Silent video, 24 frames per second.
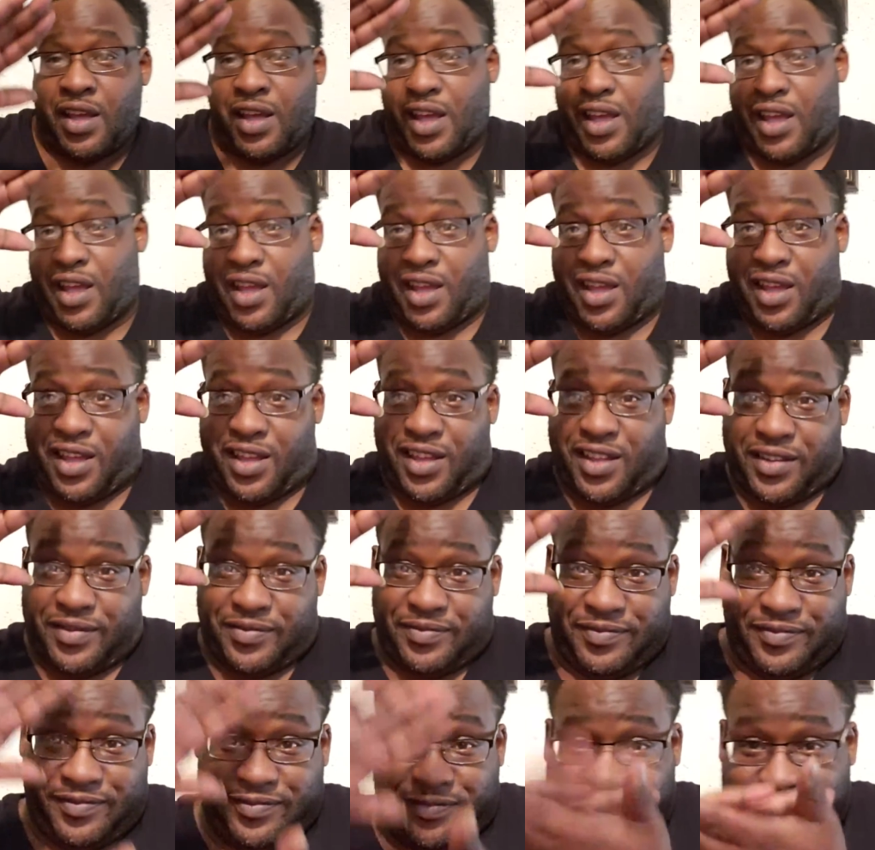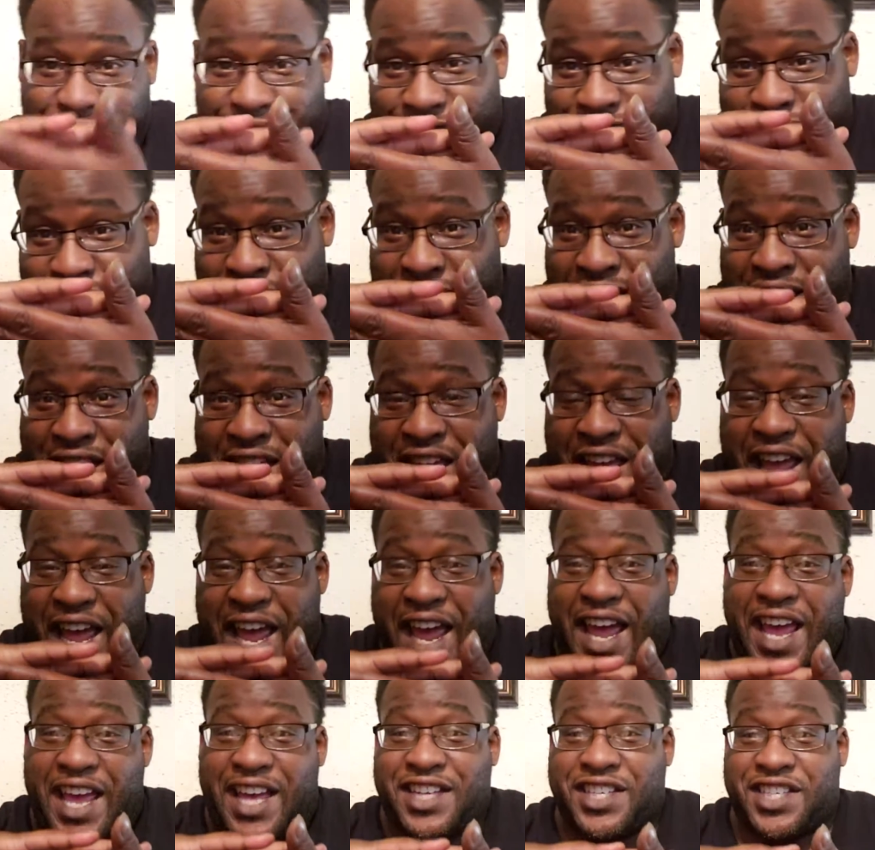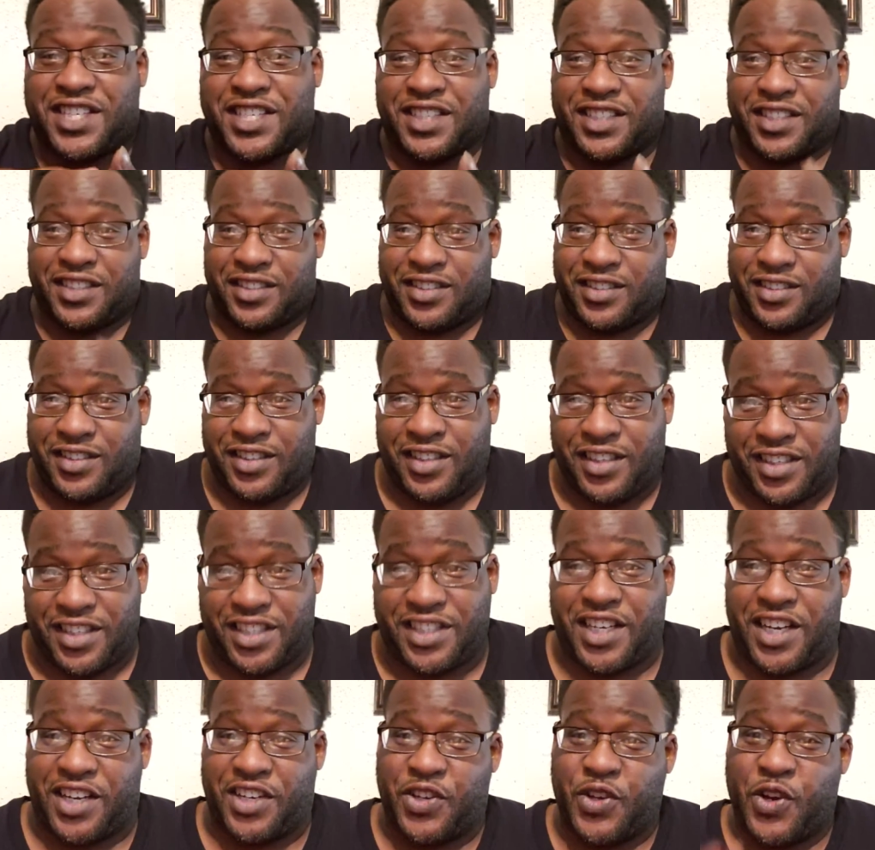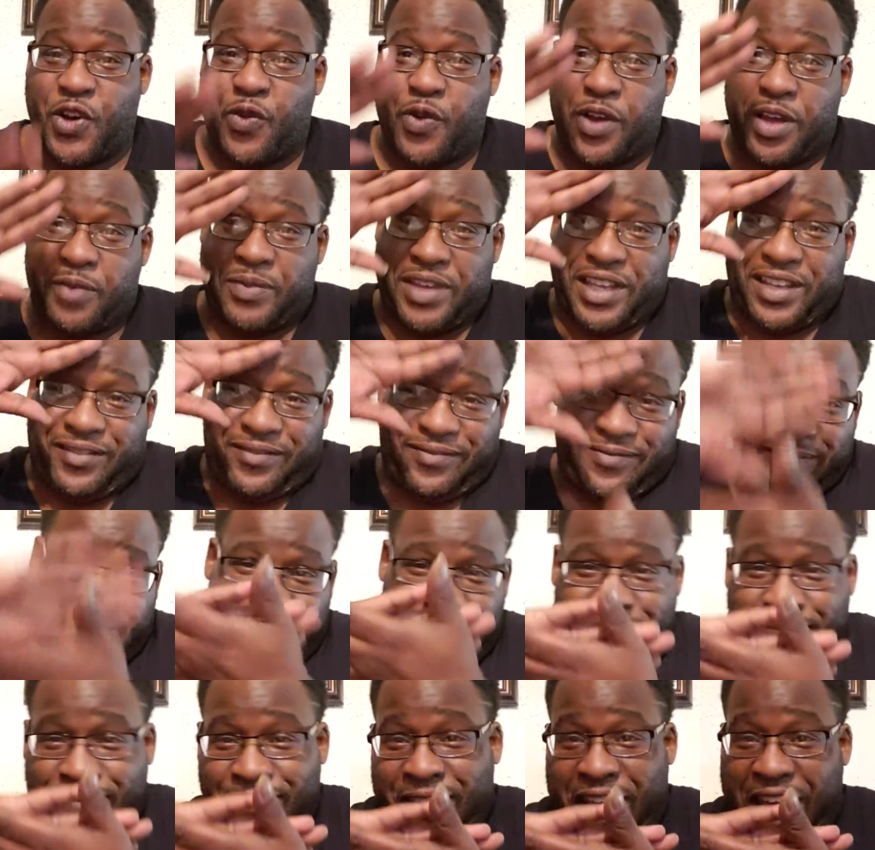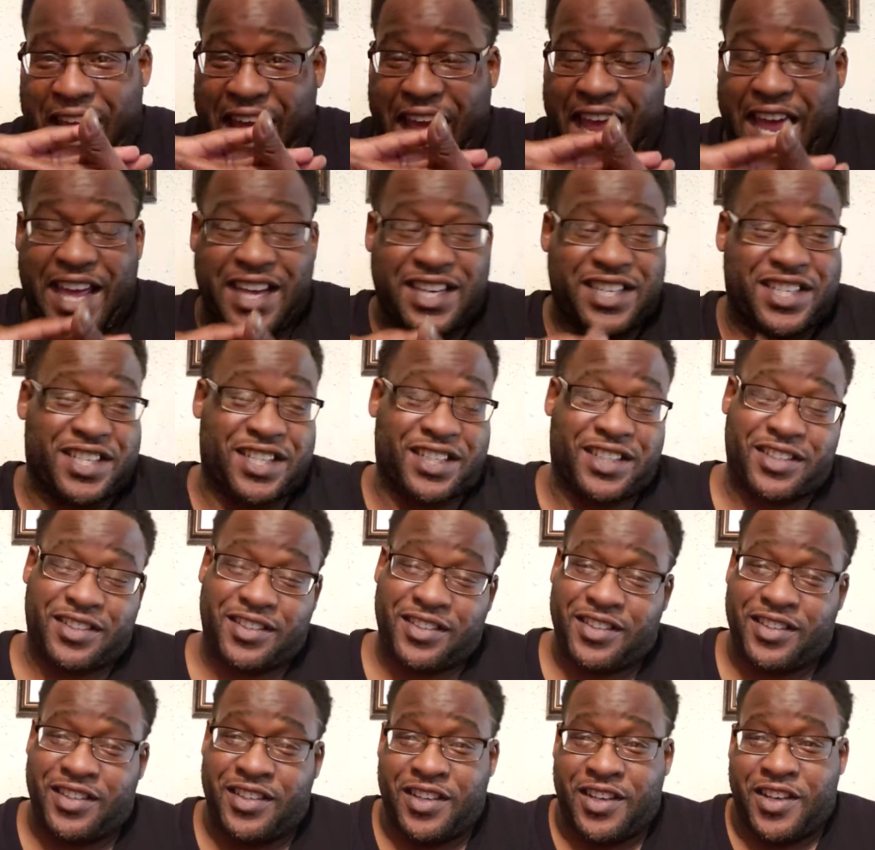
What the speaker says: And action. Did y'all do it with me? Action.